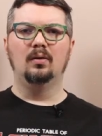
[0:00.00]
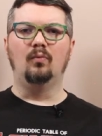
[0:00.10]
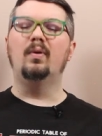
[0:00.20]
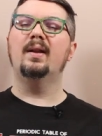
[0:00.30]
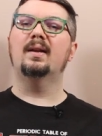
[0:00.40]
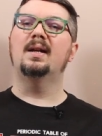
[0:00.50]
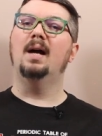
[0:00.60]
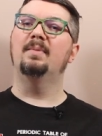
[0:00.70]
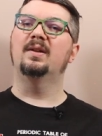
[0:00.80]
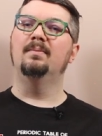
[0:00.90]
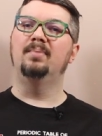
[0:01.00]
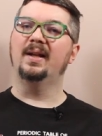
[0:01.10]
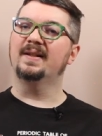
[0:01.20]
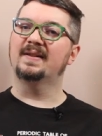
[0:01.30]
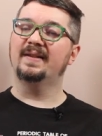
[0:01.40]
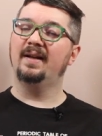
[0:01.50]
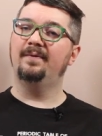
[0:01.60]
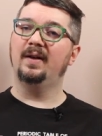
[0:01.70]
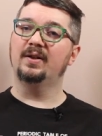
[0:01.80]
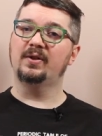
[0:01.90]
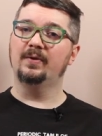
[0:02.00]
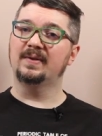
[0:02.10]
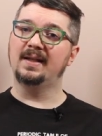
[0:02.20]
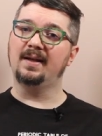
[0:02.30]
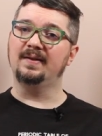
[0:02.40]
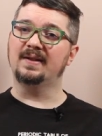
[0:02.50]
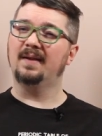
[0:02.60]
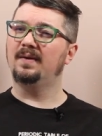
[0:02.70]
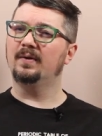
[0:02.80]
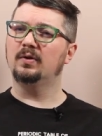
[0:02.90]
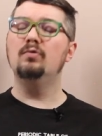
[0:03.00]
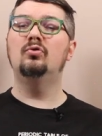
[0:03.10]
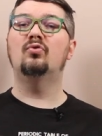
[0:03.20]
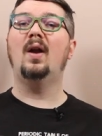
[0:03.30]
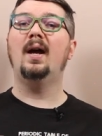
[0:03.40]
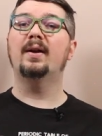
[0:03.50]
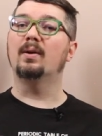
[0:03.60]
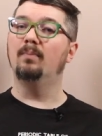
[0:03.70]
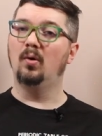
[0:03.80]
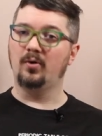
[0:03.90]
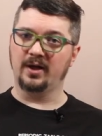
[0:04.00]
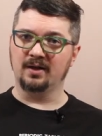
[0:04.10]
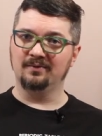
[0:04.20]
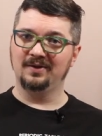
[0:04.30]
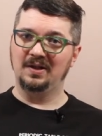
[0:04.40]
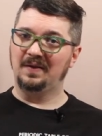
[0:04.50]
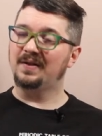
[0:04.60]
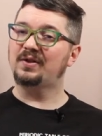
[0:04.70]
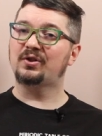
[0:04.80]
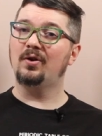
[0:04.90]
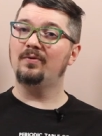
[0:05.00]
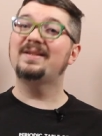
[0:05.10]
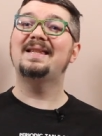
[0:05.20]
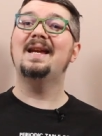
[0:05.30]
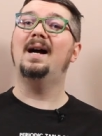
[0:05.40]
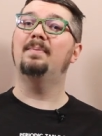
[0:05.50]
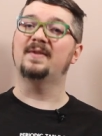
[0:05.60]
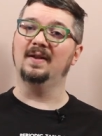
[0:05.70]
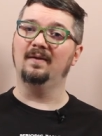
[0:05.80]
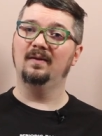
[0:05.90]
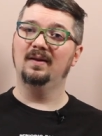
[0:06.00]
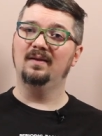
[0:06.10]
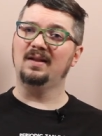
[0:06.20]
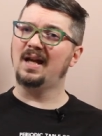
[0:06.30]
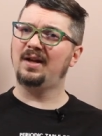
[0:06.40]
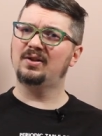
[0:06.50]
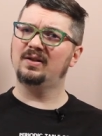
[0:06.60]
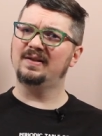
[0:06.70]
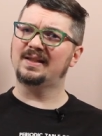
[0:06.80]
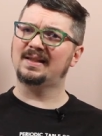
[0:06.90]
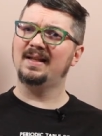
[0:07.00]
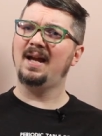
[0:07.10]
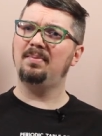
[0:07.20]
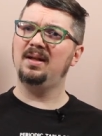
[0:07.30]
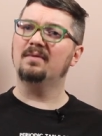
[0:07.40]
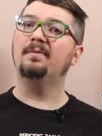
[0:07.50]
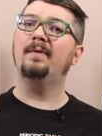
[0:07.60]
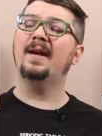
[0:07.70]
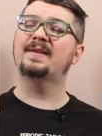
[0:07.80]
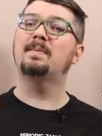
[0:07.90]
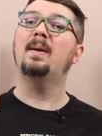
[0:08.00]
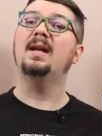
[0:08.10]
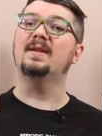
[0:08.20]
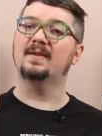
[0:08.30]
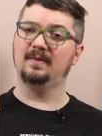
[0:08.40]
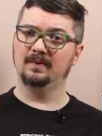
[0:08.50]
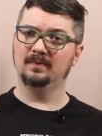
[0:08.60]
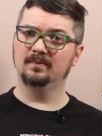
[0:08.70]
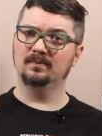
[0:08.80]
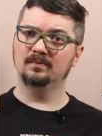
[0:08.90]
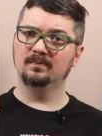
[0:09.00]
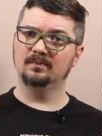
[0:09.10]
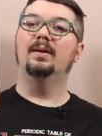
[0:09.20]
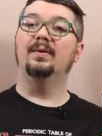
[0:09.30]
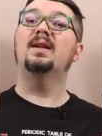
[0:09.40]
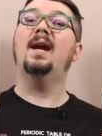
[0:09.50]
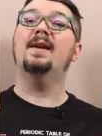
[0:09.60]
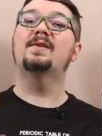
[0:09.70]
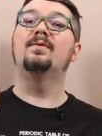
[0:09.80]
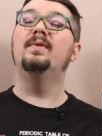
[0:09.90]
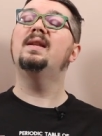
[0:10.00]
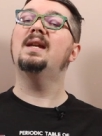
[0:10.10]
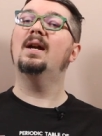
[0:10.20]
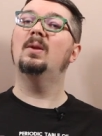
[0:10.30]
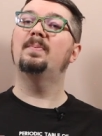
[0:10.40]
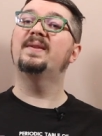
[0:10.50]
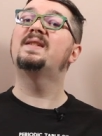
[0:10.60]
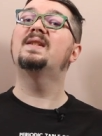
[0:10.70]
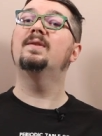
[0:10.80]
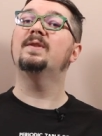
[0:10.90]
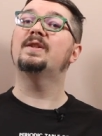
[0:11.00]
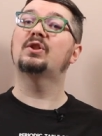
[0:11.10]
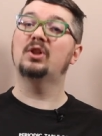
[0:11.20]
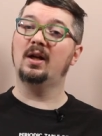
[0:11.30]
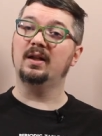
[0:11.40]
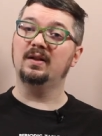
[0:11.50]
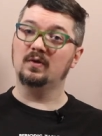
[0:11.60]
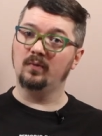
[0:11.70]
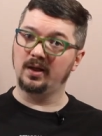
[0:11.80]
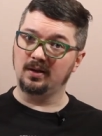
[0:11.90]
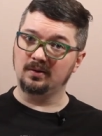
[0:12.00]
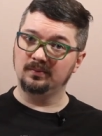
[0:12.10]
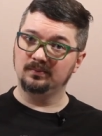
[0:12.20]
One of the common complaints sci-fi shows get is that they're too dry or boring. This show is the opposite. The action is snappy and fast-paced. The cast really helped the series shine as well,